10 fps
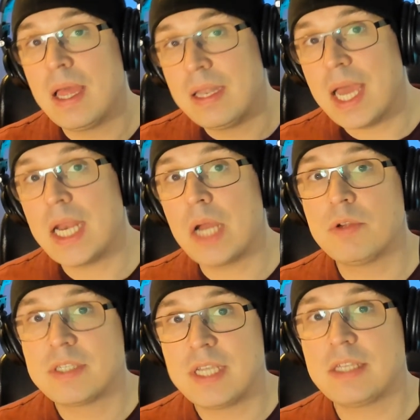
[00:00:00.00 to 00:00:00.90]

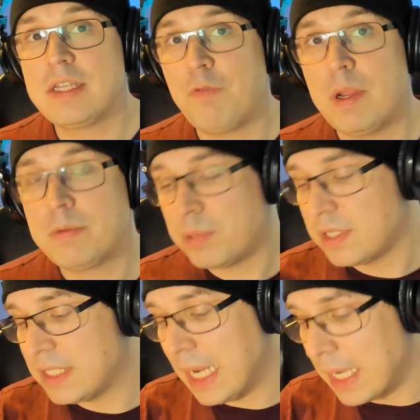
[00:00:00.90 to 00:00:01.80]
960 frames per
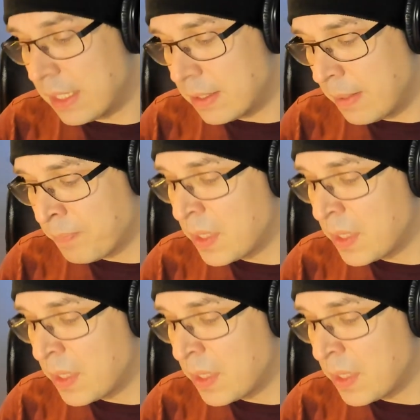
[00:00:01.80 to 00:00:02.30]
second.